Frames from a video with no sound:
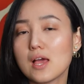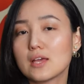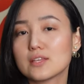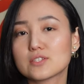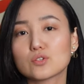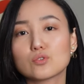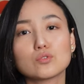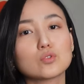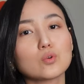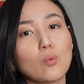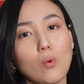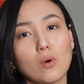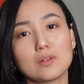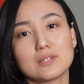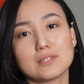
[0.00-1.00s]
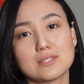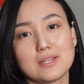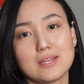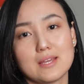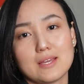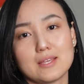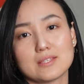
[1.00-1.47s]
it's a good
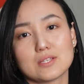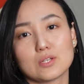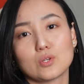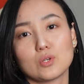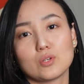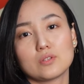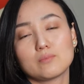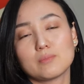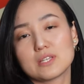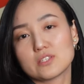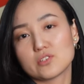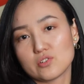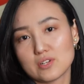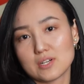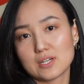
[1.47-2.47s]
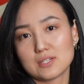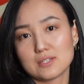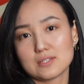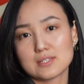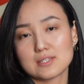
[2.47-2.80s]
quality, it's a good material.